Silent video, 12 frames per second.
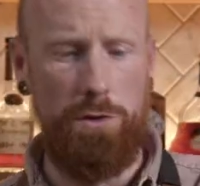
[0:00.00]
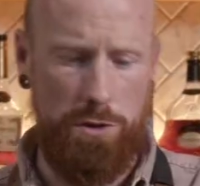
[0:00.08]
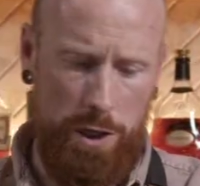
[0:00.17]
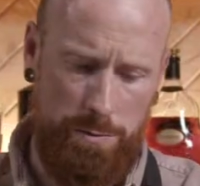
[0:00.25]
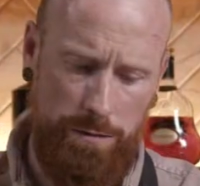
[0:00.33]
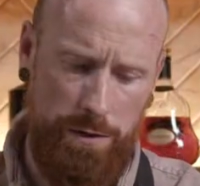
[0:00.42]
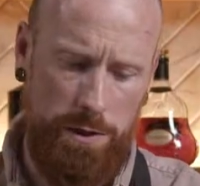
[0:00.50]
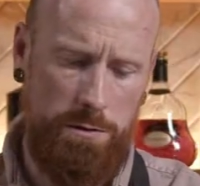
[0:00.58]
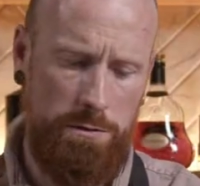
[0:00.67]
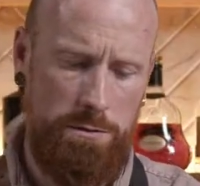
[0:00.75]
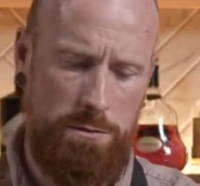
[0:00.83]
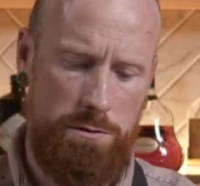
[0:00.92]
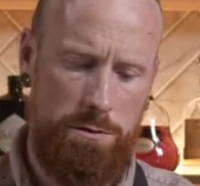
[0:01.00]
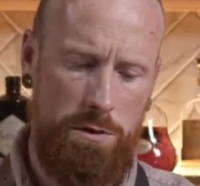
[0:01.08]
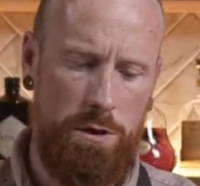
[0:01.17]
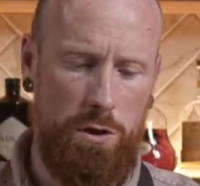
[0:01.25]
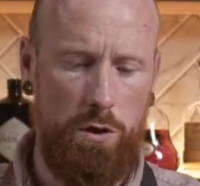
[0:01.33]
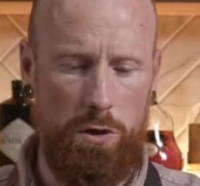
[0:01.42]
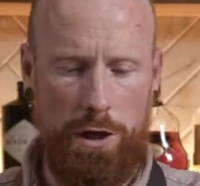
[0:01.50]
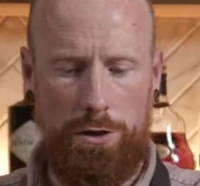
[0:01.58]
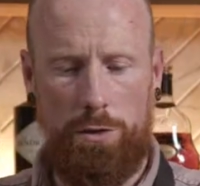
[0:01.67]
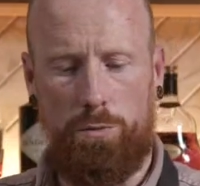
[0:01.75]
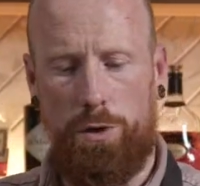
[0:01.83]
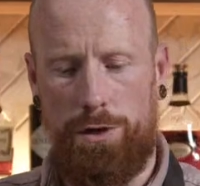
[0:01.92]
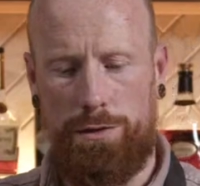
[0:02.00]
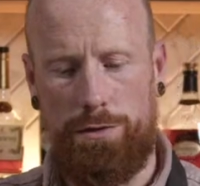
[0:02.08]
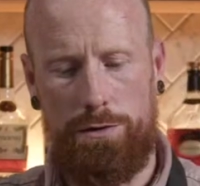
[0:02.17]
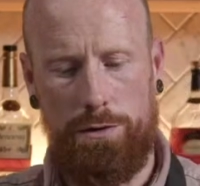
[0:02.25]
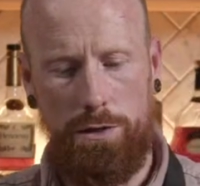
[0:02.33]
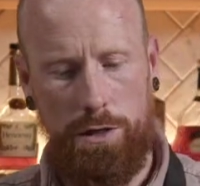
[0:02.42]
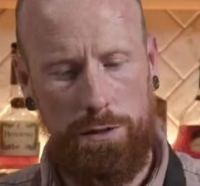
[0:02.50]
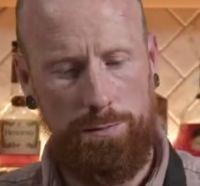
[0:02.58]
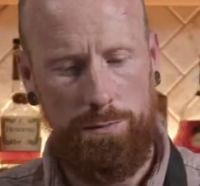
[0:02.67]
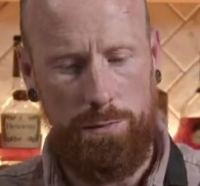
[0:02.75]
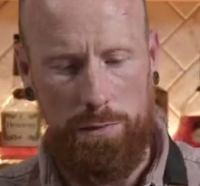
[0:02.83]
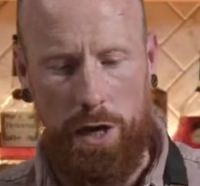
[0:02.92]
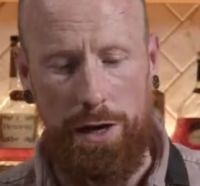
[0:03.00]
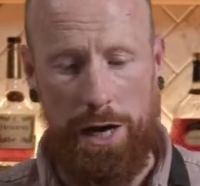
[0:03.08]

the top of it, you'll end up with a